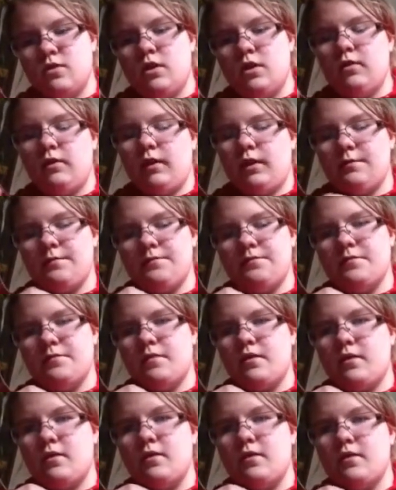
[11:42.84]
okay,
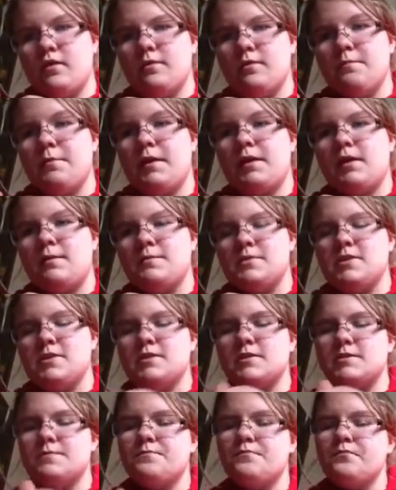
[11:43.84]
my
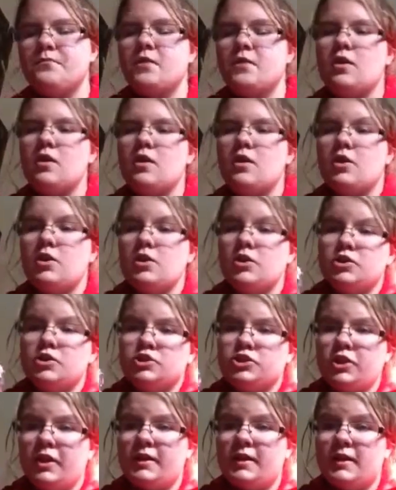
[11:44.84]
clumsiness.
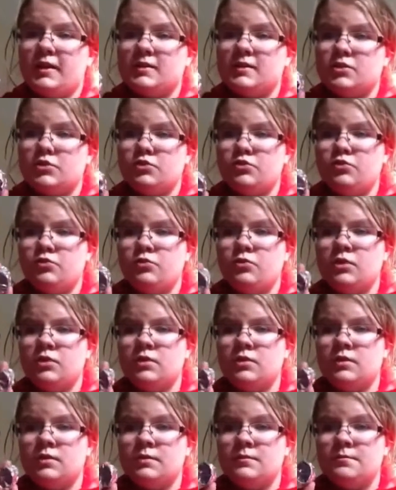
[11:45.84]
Try not to
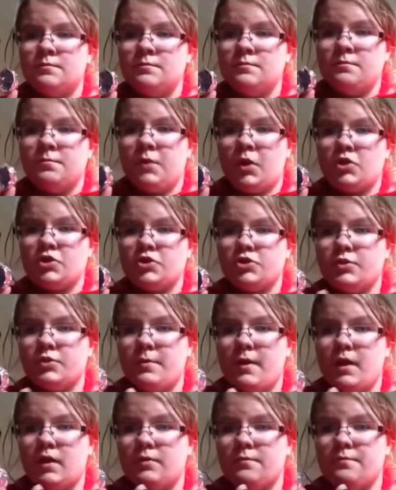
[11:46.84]
puncture the
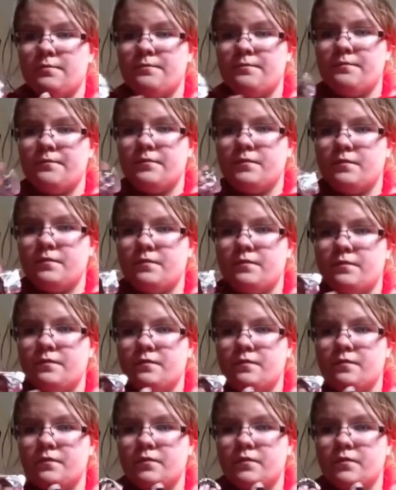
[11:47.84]
bottom.
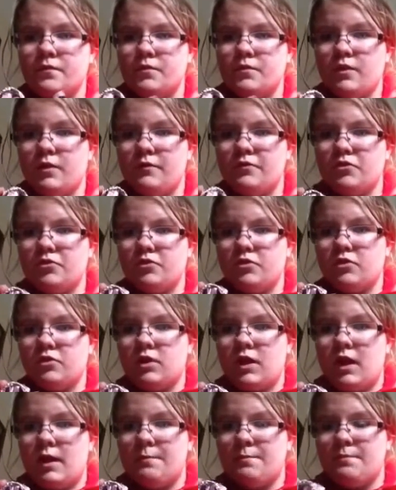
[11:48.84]
You have your little
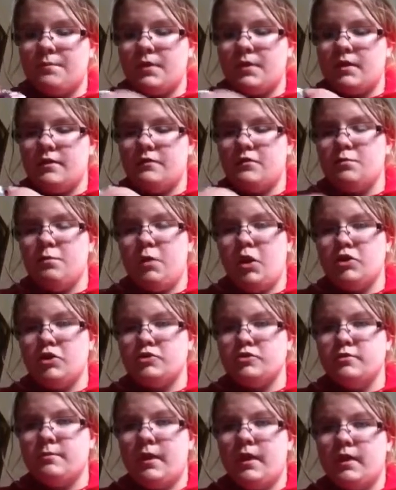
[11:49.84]
cup. If you
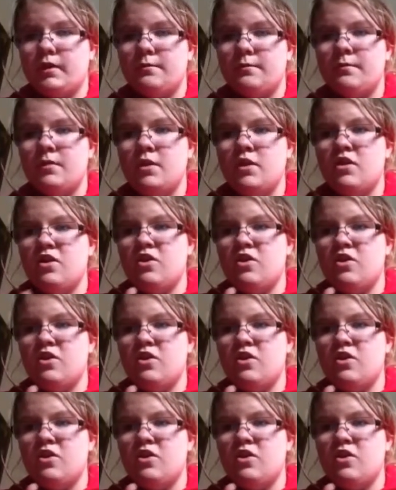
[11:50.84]
puncture the bottom,